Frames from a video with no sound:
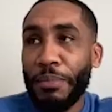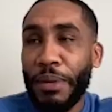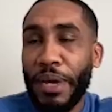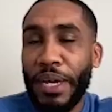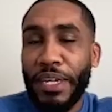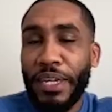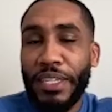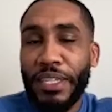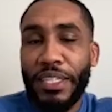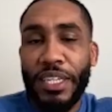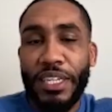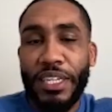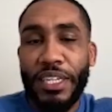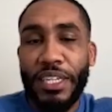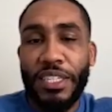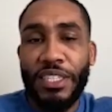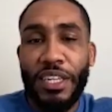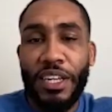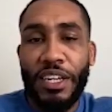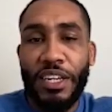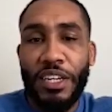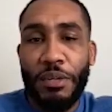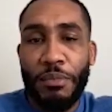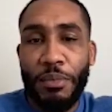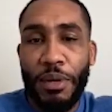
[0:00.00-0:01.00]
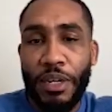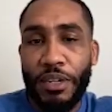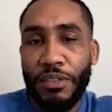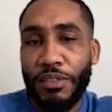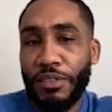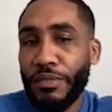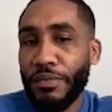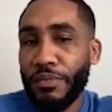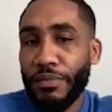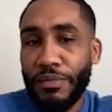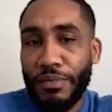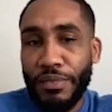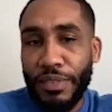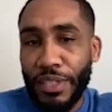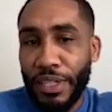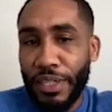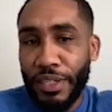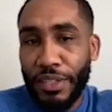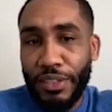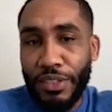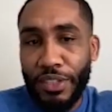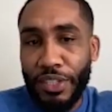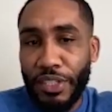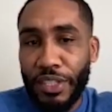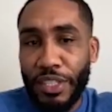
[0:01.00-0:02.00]
bad taste out of your mouth than
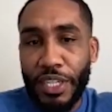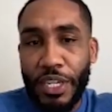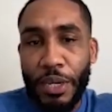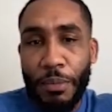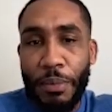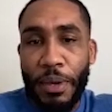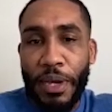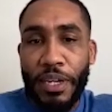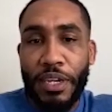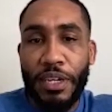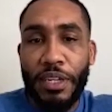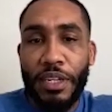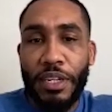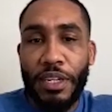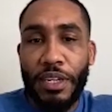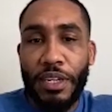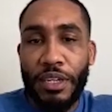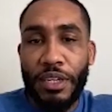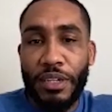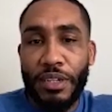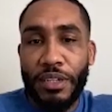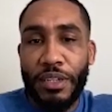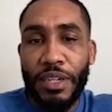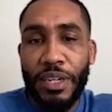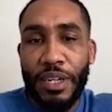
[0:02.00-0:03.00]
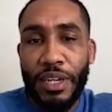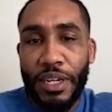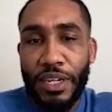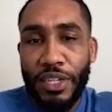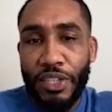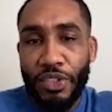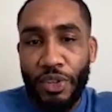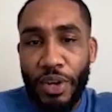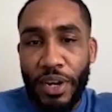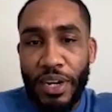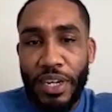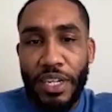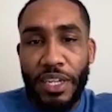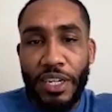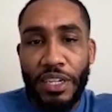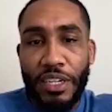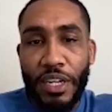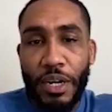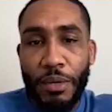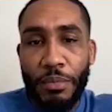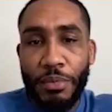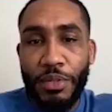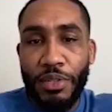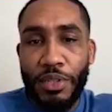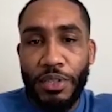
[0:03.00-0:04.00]
just to get back in there and try to get a
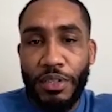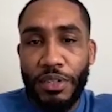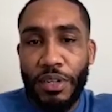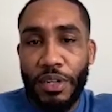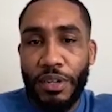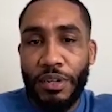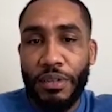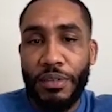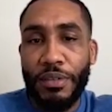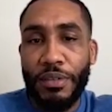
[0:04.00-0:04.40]
W.